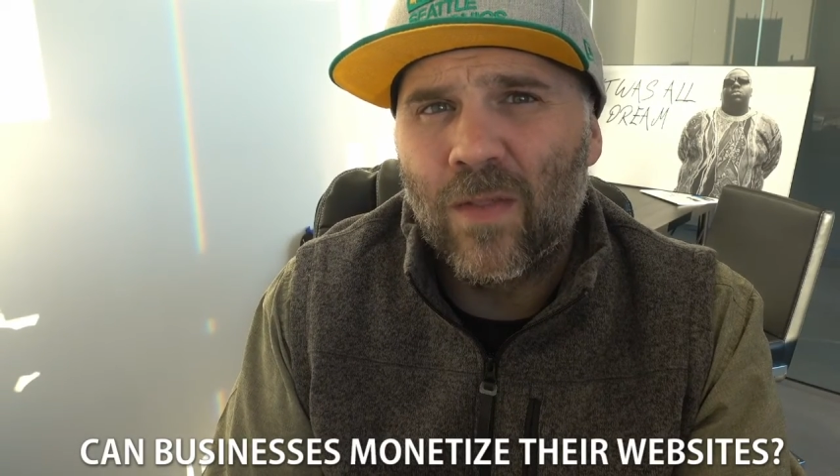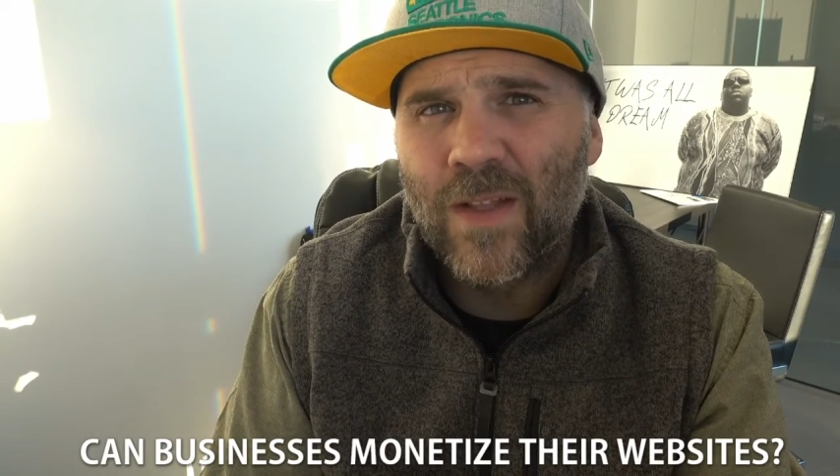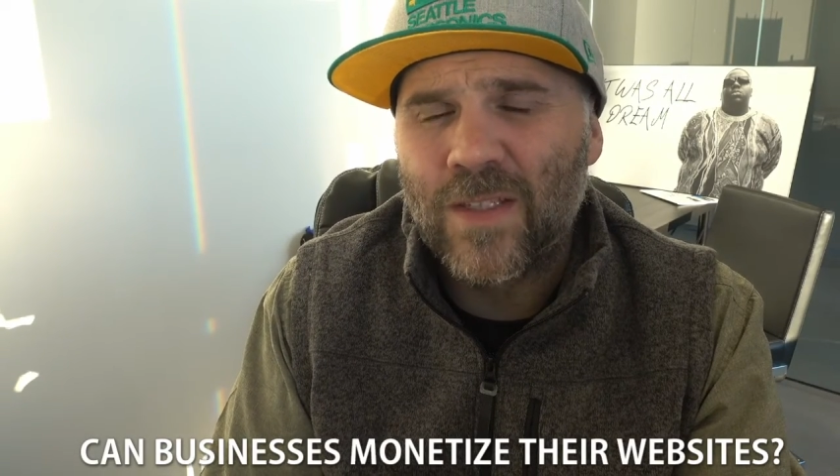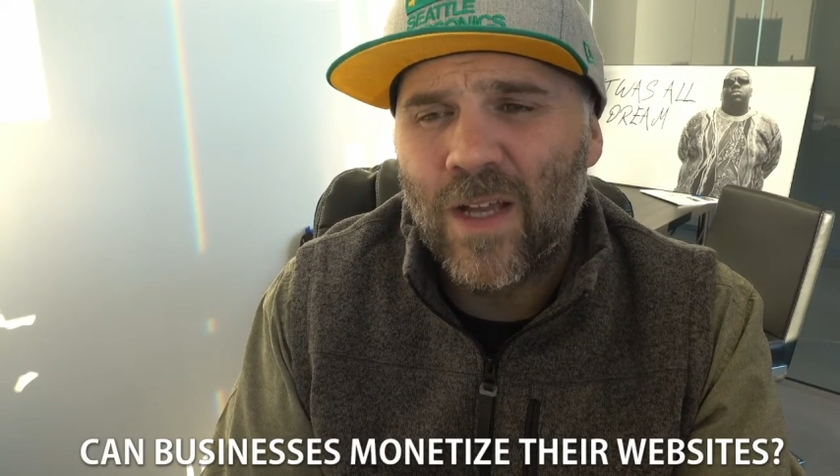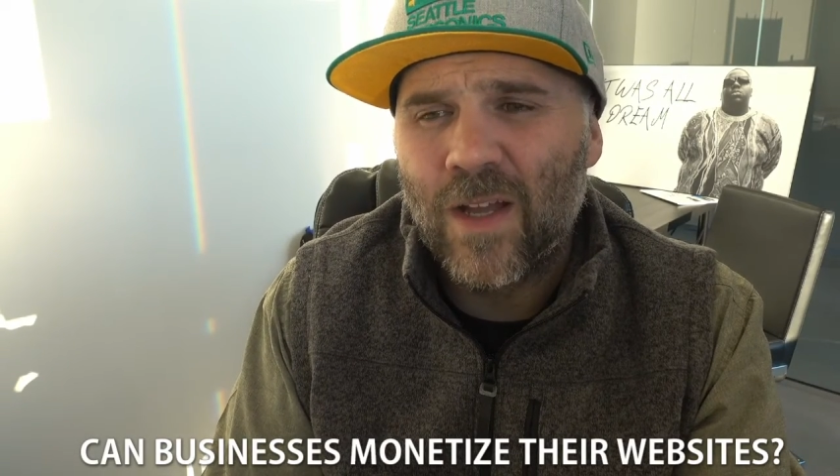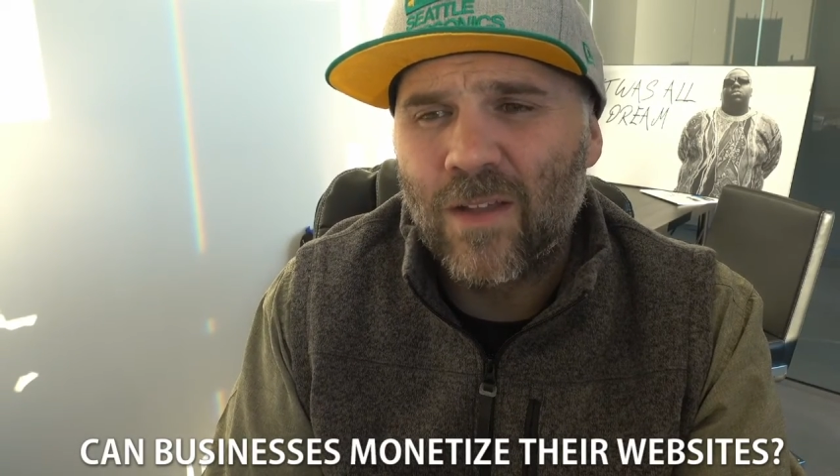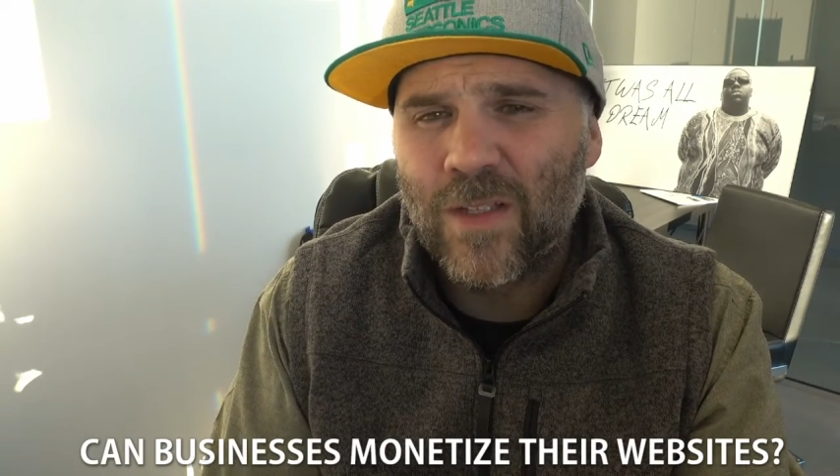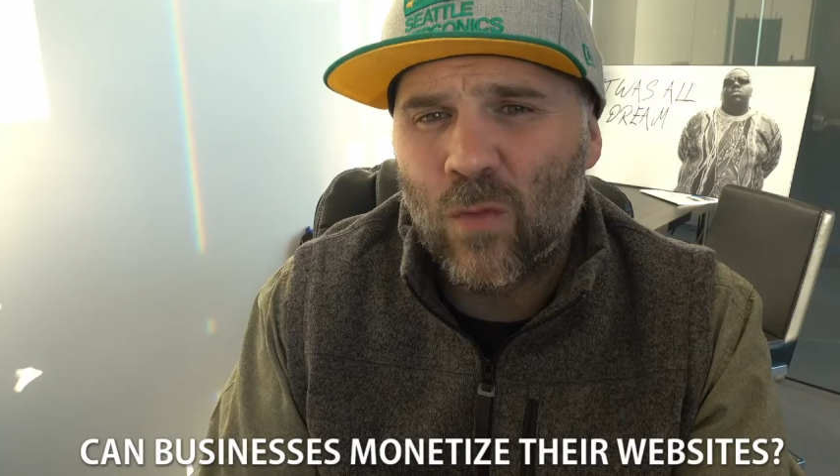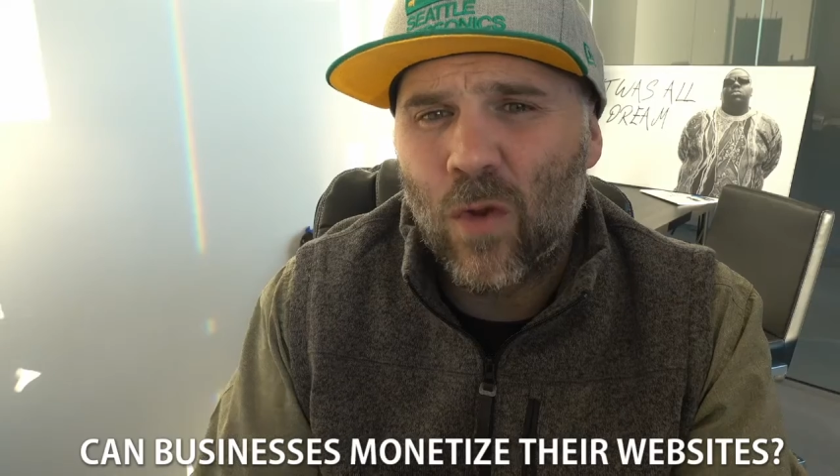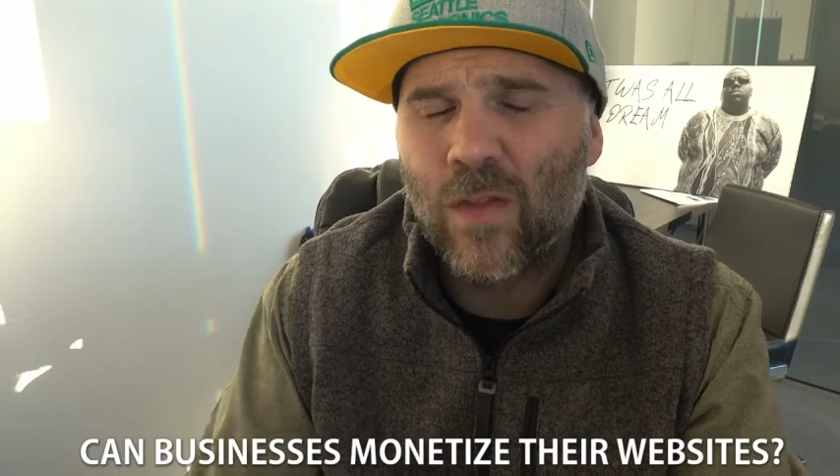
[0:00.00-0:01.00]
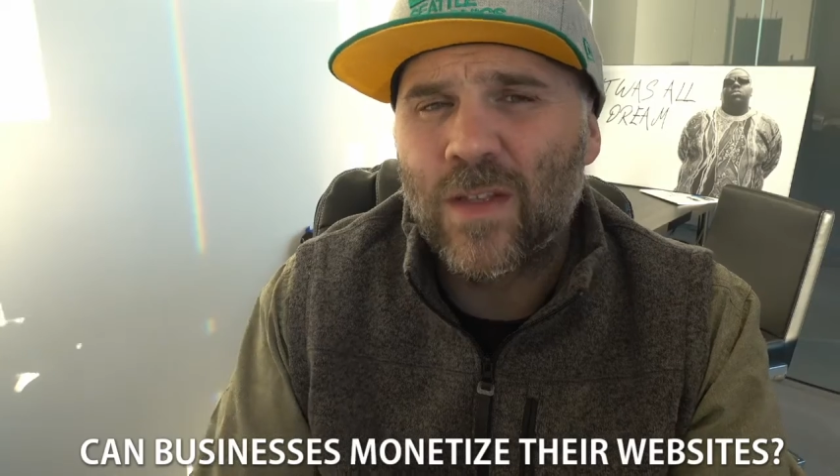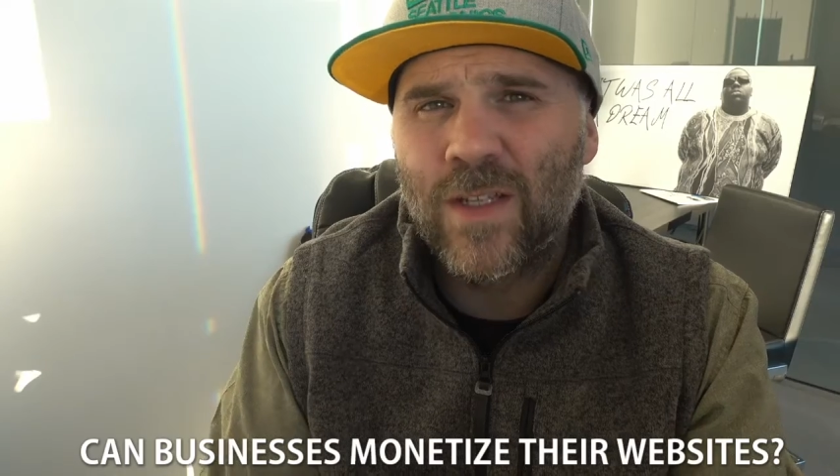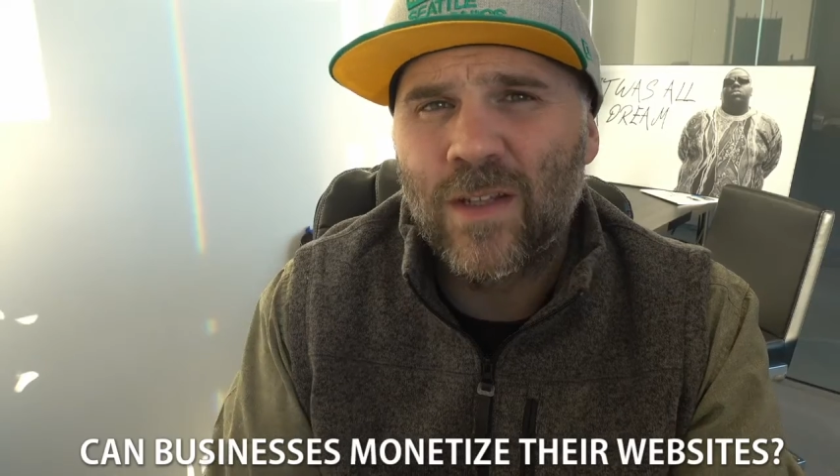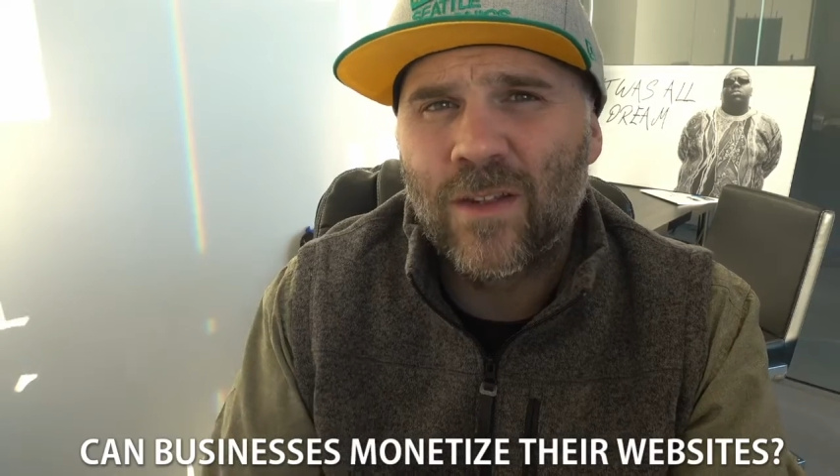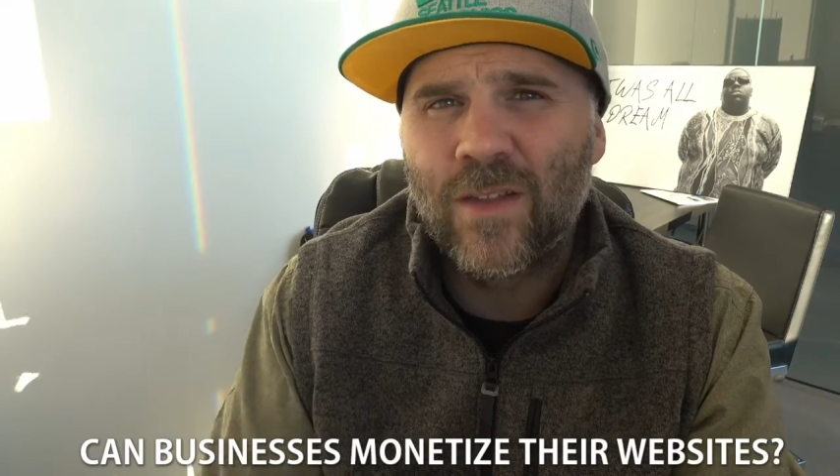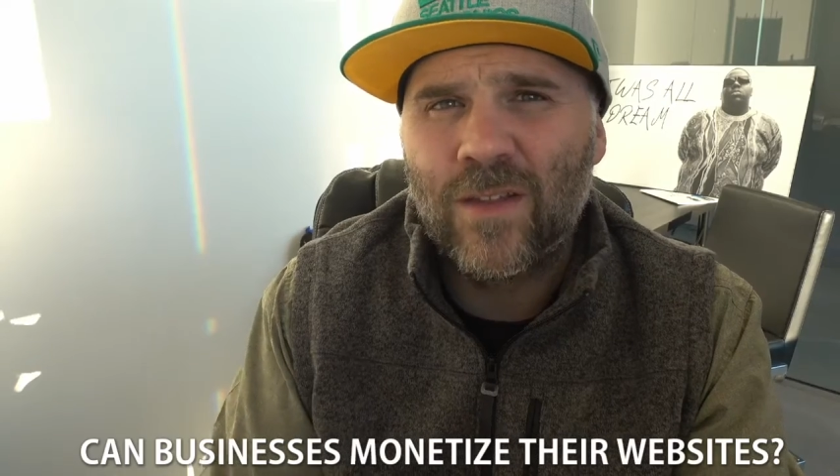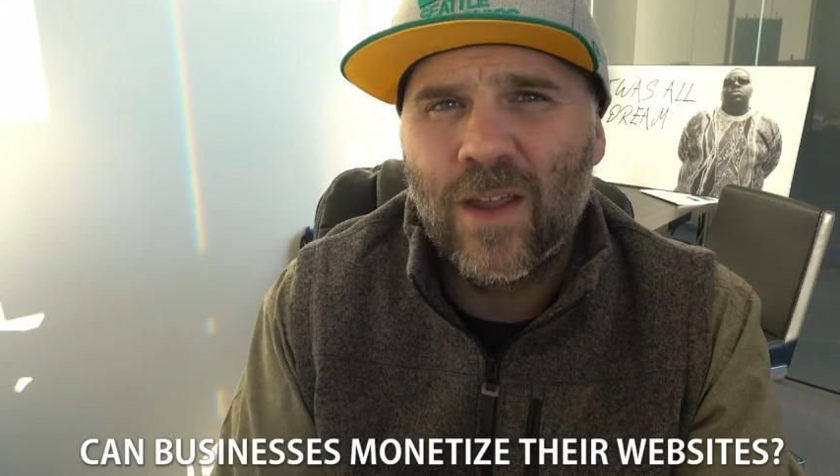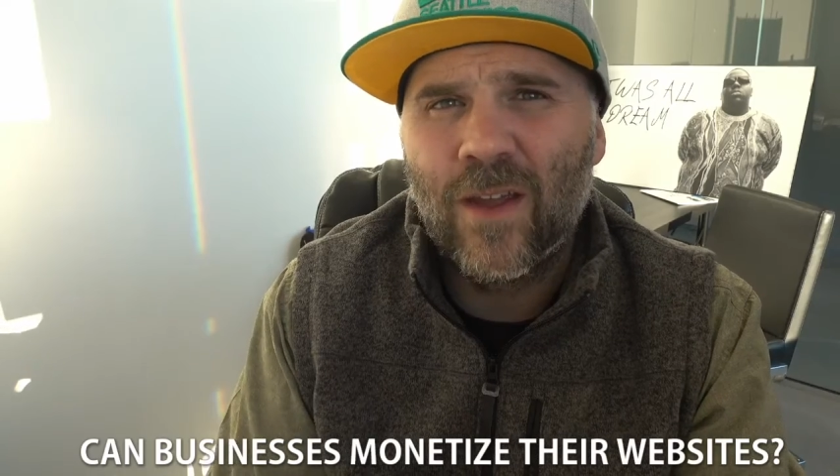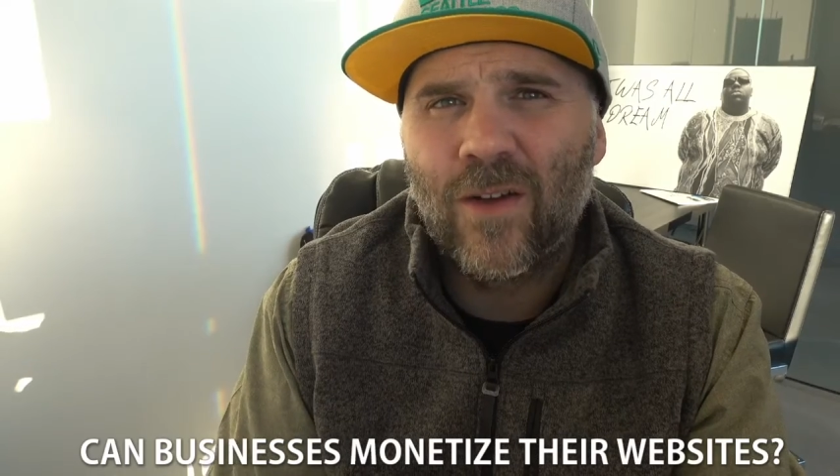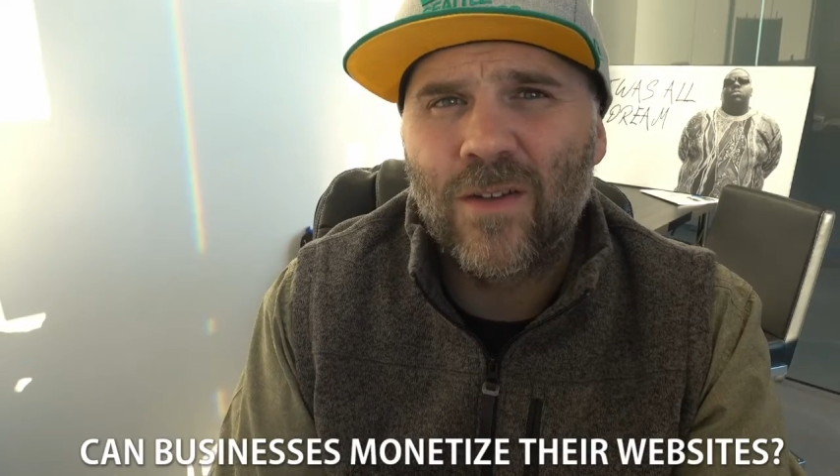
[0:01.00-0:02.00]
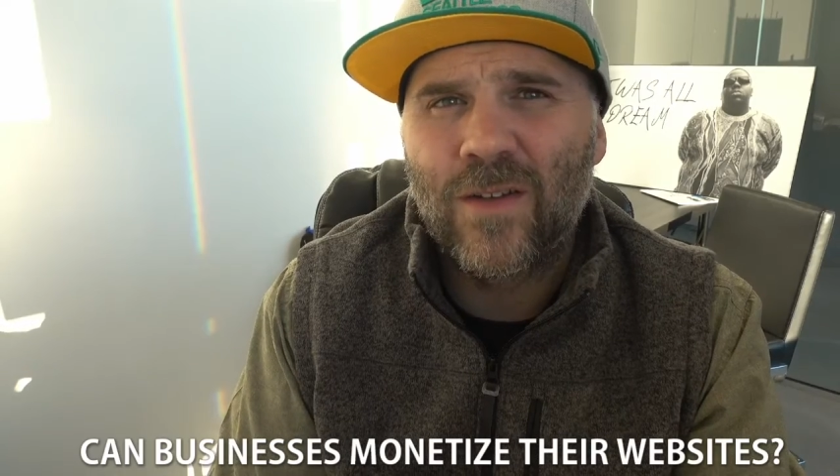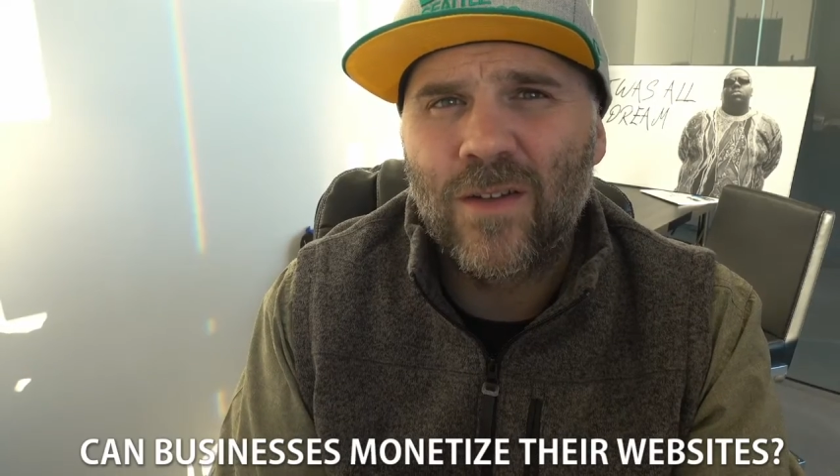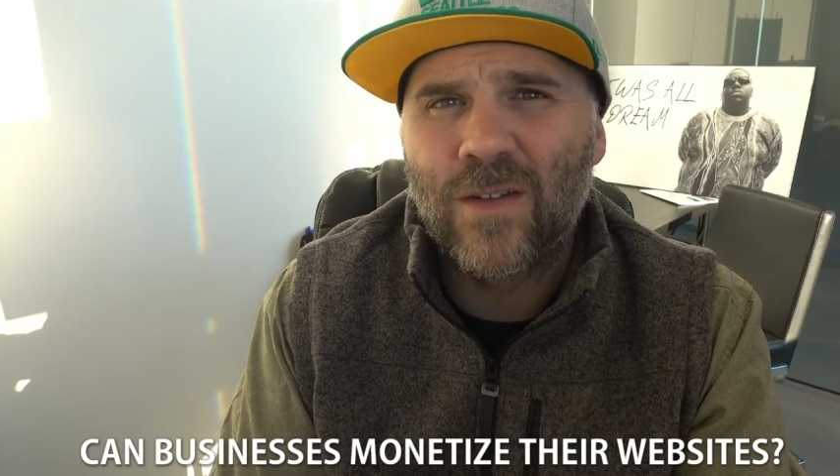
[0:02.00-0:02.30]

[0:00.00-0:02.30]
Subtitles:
let's work this into the deal